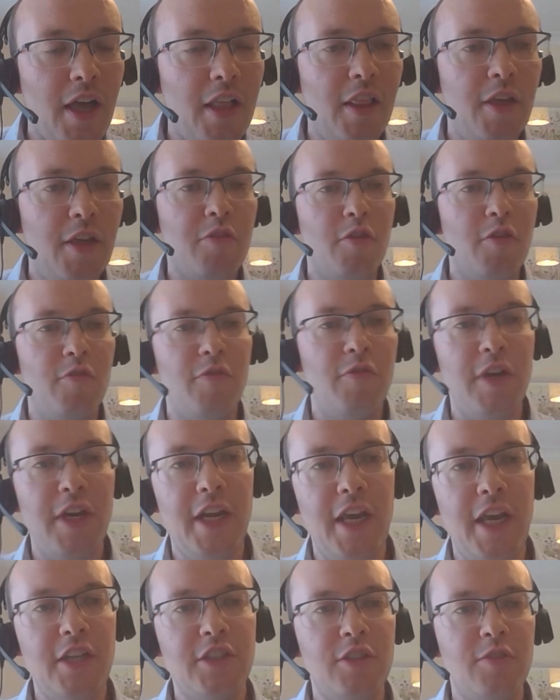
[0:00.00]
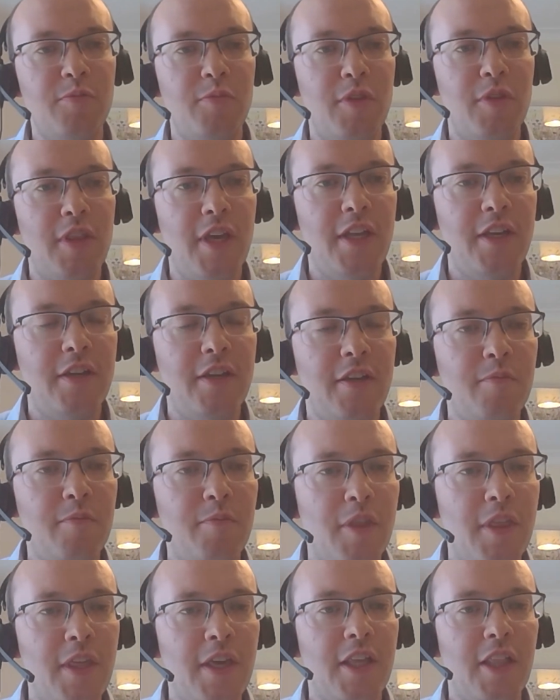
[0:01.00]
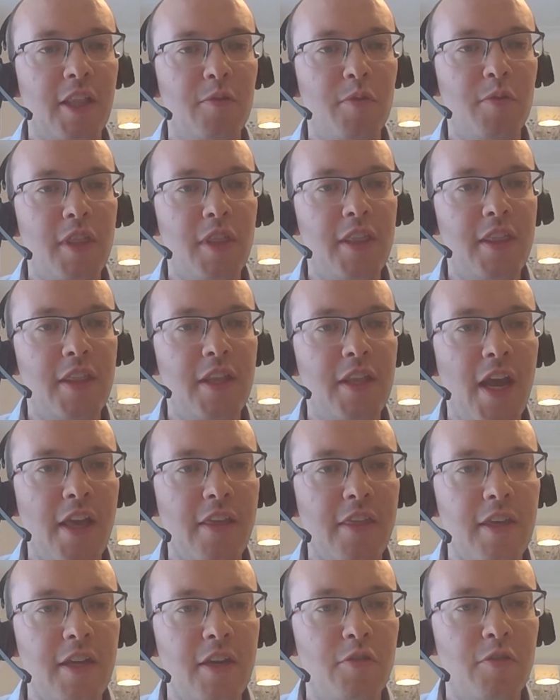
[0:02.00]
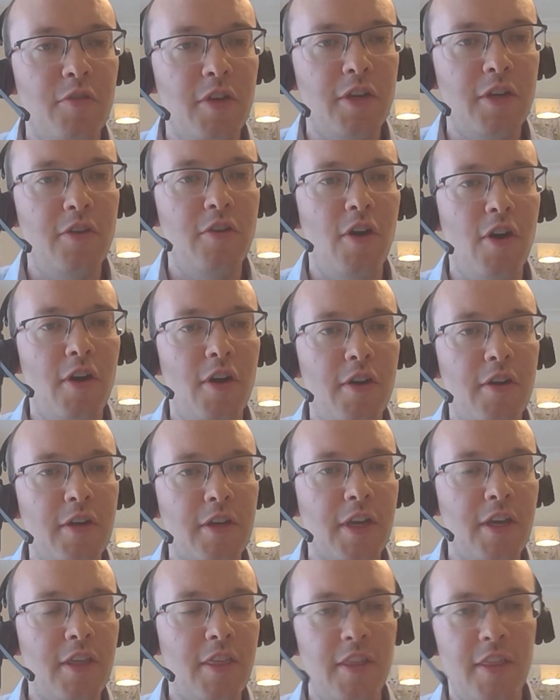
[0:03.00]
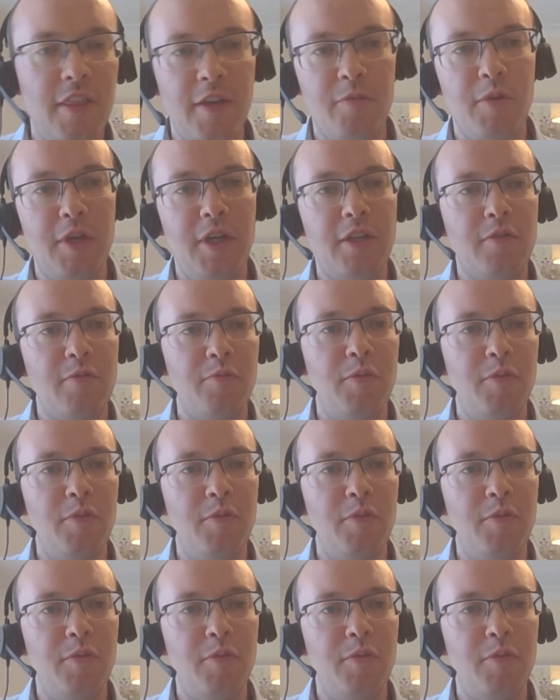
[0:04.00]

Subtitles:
sort of variation particularly within the net zero, and not because I think we